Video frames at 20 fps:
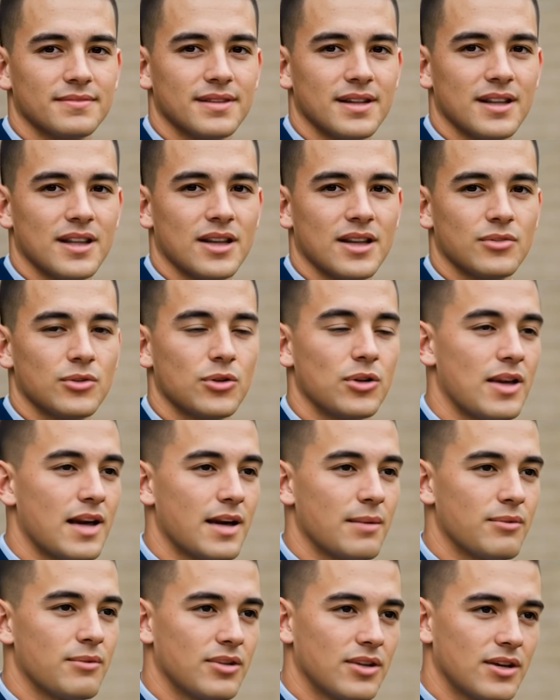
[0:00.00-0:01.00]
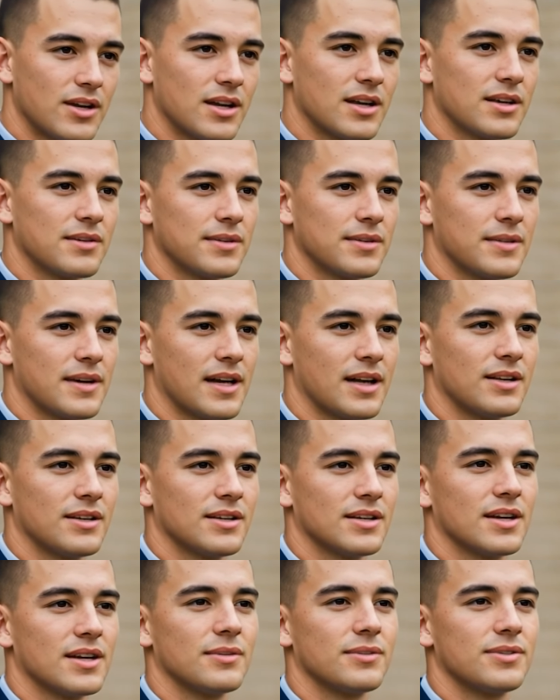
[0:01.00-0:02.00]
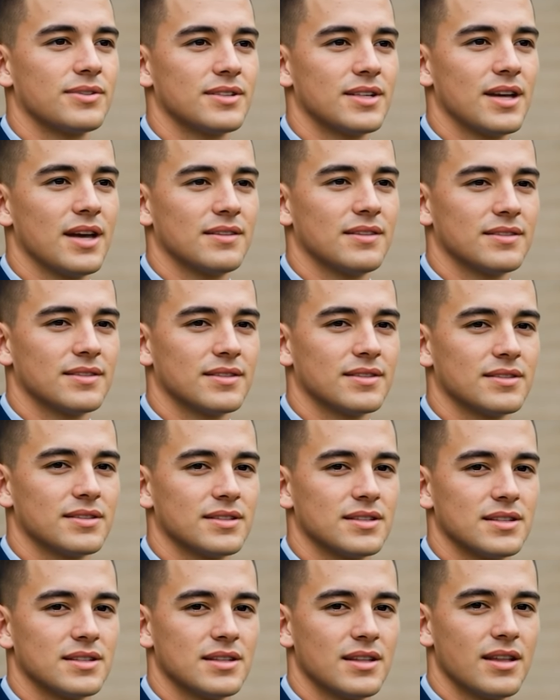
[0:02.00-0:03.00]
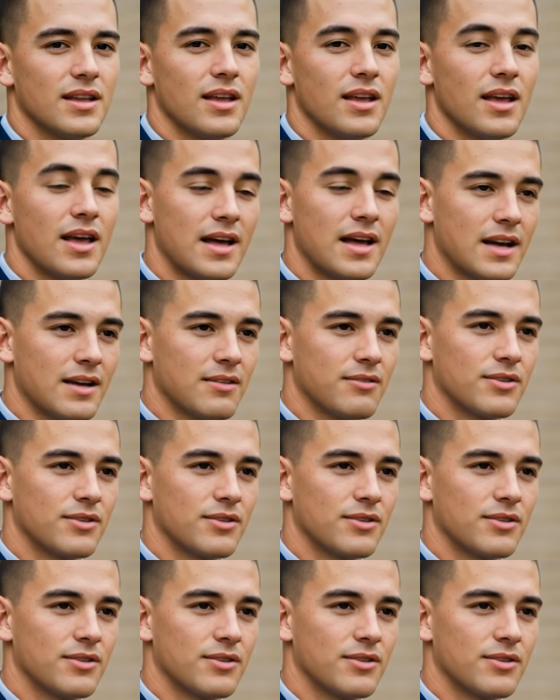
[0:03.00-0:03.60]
If they're blackmailing you, I can help you out. I have connections, you know."